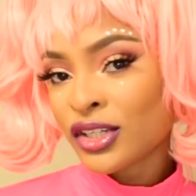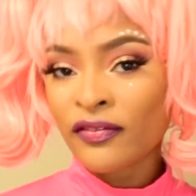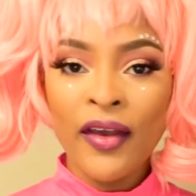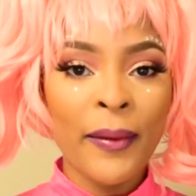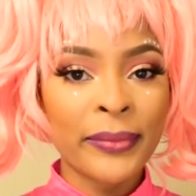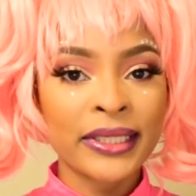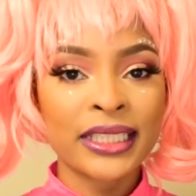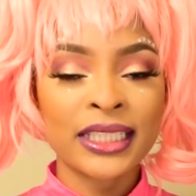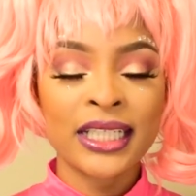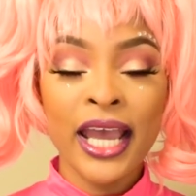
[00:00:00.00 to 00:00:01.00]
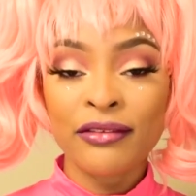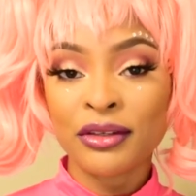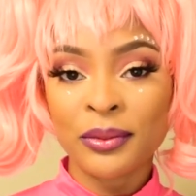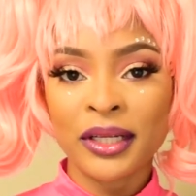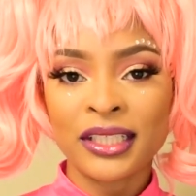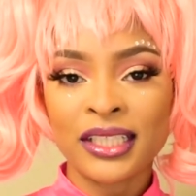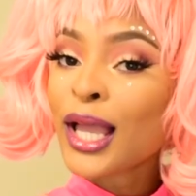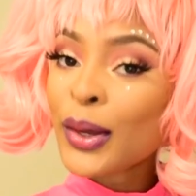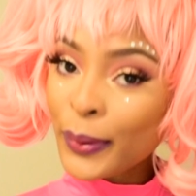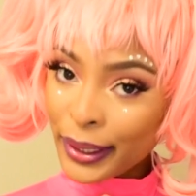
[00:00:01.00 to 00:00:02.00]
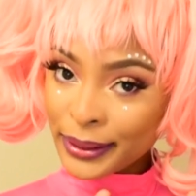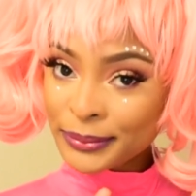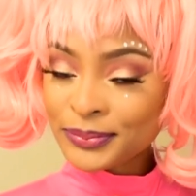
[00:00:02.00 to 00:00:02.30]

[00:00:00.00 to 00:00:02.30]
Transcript: your family, everyone. Okay.